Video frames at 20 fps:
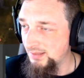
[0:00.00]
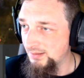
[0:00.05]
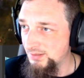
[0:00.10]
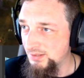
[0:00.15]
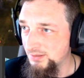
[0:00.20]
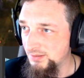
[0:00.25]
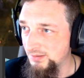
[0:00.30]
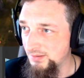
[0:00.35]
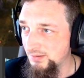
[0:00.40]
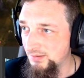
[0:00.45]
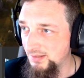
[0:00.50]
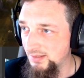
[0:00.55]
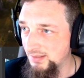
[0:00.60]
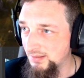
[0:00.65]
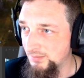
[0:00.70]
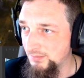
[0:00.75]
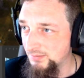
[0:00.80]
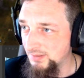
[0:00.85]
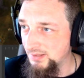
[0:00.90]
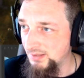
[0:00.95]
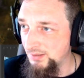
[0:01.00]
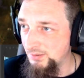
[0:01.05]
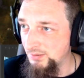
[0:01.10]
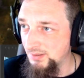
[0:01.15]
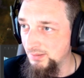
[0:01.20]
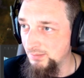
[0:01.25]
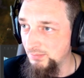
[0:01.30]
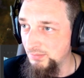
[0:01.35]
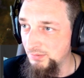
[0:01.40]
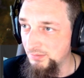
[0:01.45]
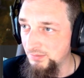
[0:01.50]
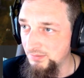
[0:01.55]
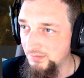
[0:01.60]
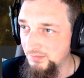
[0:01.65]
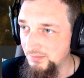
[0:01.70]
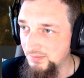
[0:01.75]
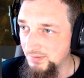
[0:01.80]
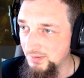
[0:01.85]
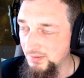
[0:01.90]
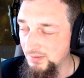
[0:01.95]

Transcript: So you kind of want, you can move